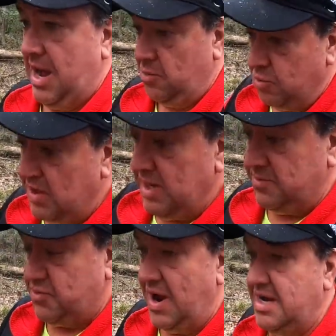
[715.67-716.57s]
I really
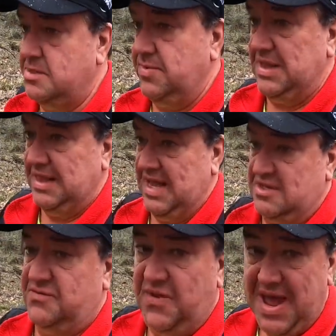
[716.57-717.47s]
am trying to be
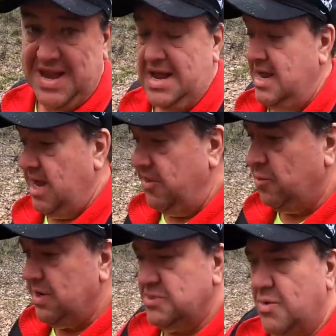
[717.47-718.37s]
less fat. And the
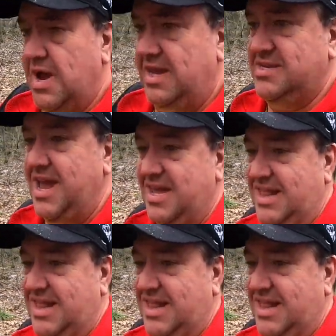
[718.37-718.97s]
reason why I say